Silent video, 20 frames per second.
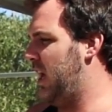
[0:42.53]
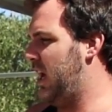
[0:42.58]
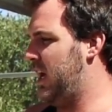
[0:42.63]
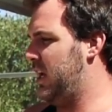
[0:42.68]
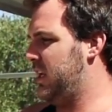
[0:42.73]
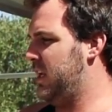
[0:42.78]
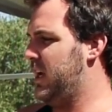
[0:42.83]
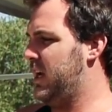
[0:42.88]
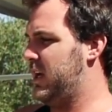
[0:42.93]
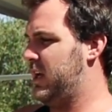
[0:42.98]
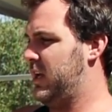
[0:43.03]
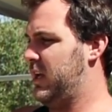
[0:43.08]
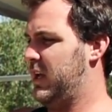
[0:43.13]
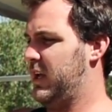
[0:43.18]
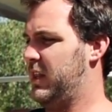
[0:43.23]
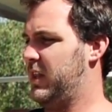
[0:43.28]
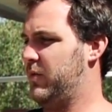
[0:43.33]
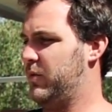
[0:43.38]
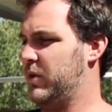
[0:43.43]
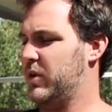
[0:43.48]
And yeah,
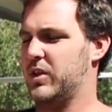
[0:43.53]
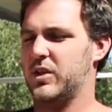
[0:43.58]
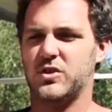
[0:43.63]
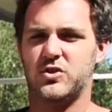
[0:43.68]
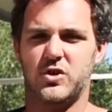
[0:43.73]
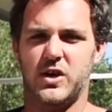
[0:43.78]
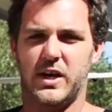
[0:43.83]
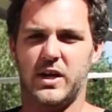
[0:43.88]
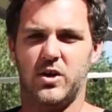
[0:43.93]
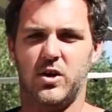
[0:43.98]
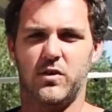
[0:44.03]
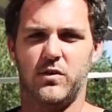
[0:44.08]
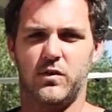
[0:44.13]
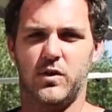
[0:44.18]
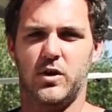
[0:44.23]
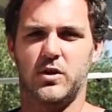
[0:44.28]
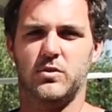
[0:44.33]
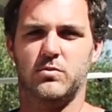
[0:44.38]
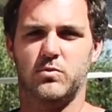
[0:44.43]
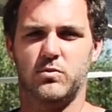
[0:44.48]
and then we've got the Treg
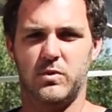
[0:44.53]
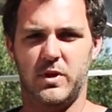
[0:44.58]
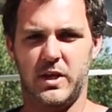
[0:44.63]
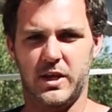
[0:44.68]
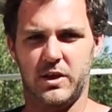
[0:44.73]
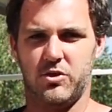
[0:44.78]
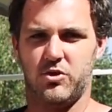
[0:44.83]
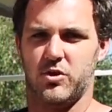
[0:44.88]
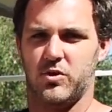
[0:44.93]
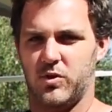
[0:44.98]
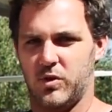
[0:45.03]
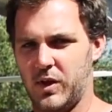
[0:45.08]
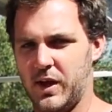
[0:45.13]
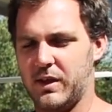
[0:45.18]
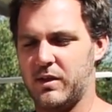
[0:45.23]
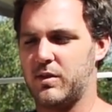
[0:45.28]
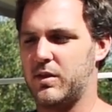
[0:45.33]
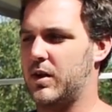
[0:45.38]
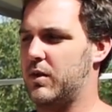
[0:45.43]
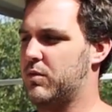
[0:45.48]
off-road hitch and all
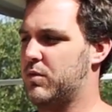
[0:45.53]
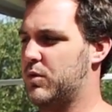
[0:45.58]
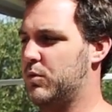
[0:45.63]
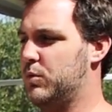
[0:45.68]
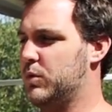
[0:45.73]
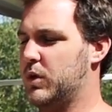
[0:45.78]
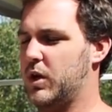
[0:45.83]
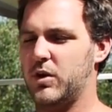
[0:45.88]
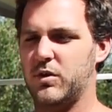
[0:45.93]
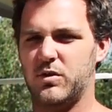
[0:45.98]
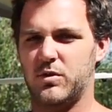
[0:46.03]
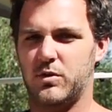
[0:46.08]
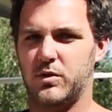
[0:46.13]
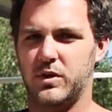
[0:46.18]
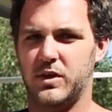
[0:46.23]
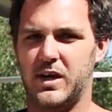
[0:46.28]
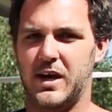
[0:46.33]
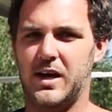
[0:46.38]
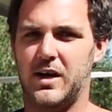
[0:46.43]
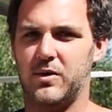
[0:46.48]
that stuff. So we'll go through
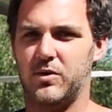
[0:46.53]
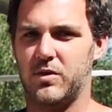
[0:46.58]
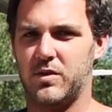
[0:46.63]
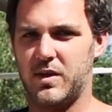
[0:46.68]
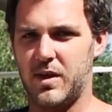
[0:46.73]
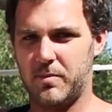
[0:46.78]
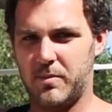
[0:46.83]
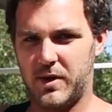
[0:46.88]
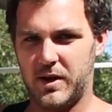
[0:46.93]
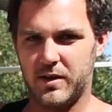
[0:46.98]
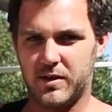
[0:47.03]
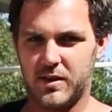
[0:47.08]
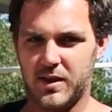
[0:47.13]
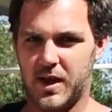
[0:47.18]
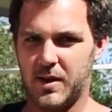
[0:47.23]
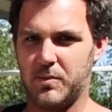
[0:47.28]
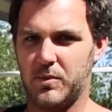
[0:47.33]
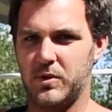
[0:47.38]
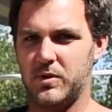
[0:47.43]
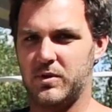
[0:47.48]
it now, step by
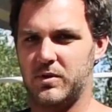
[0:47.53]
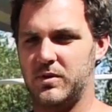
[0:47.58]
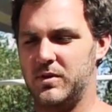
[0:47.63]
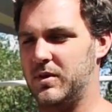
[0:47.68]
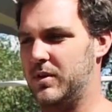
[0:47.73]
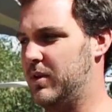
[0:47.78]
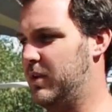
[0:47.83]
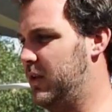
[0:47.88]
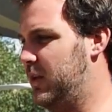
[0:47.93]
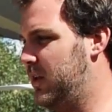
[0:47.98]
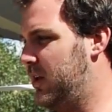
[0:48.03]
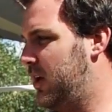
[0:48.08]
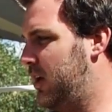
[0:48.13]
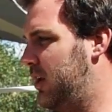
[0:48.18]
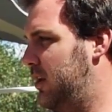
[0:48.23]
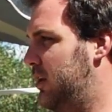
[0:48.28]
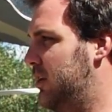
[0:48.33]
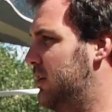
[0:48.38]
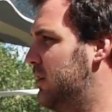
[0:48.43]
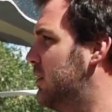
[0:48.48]
step, and
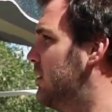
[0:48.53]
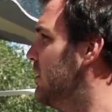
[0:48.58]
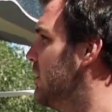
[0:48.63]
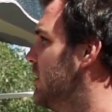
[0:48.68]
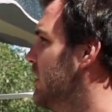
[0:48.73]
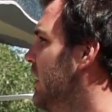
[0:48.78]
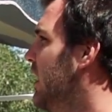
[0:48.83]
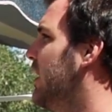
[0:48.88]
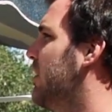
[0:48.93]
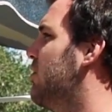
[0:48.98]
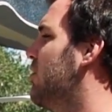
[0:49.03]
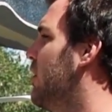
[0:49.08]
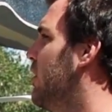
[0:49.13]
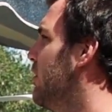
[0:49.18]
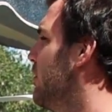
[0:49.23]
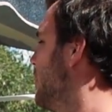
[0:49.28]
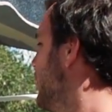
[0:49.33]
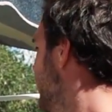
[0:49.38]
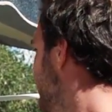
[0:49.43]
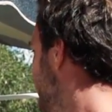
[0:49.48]
yeah, show
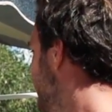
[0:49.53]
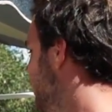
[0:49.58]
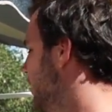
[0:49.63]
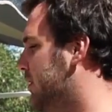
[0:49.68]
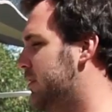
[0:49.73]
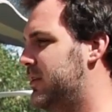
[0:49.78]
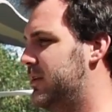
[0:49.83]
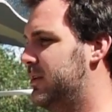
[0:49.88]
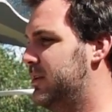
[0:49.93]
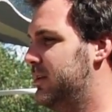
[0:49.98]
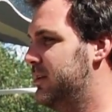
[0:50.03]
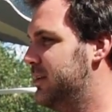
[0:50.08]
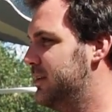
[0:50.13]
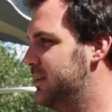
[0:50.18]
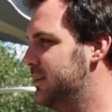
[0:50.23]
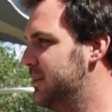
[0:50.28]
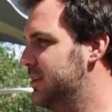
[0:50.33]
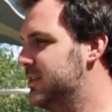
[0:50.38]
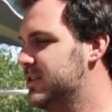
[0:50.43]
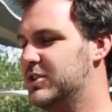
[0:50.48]
you through.
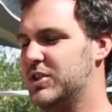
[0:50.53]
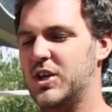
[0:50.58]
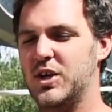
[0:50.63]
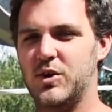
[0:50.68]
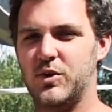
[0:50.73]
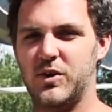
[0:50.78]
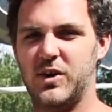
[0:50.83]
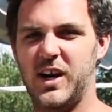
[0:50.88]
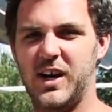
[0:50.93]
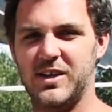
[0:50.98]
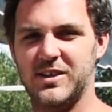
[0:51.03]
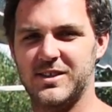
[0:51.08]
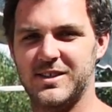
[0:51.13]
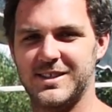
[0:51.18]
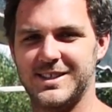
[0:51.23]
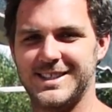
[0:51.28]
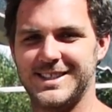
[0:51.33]
Show you around.